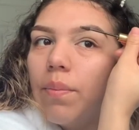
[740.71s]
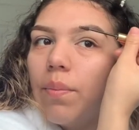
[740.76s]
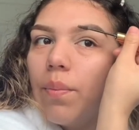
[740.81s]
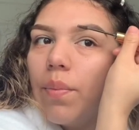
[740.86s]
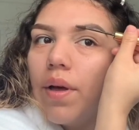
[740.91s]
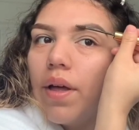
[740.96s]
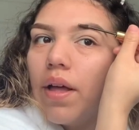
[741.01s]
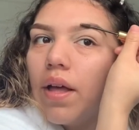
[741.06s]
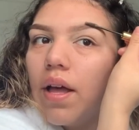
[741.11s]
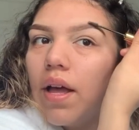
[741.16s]

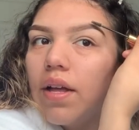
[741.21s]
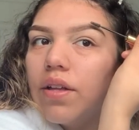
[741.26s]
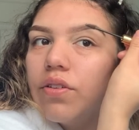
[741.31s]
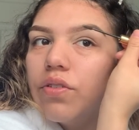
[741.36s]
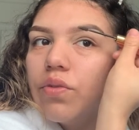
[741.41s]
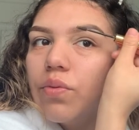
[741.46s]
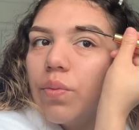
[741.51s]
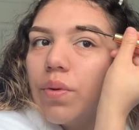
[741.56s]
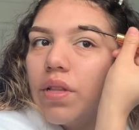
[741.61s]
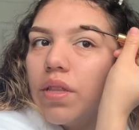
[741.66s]
but I
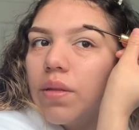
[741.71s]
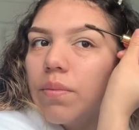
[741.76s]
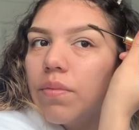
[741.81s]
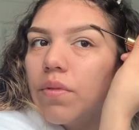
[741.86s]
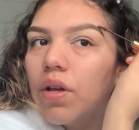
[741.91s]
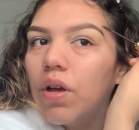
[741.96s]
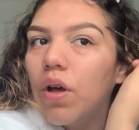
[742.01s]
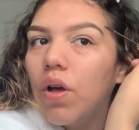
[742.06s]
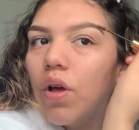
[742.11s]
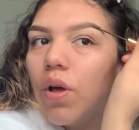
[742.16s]
just want them
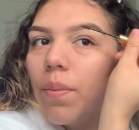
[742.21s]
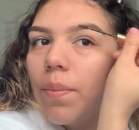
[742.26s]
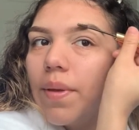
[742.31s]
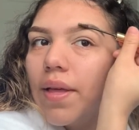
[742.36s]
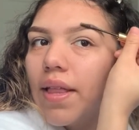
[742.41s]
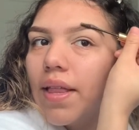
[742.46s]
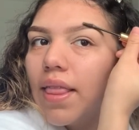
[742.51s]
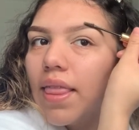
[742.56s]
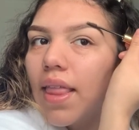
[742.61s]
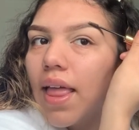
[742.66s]
to all be
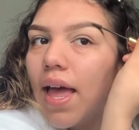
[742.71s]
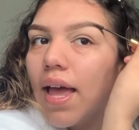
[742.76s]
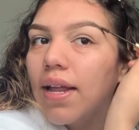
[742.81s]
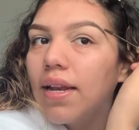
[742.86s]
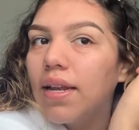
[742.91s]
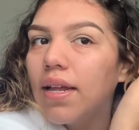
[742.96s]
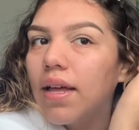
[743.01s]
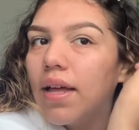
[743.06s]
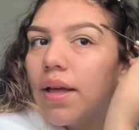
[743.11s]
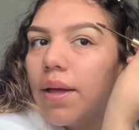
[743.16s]
lined
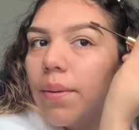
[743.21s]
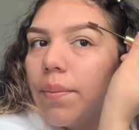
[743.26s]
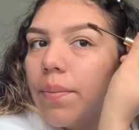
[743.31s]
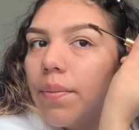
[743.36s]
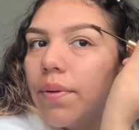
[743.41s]
up.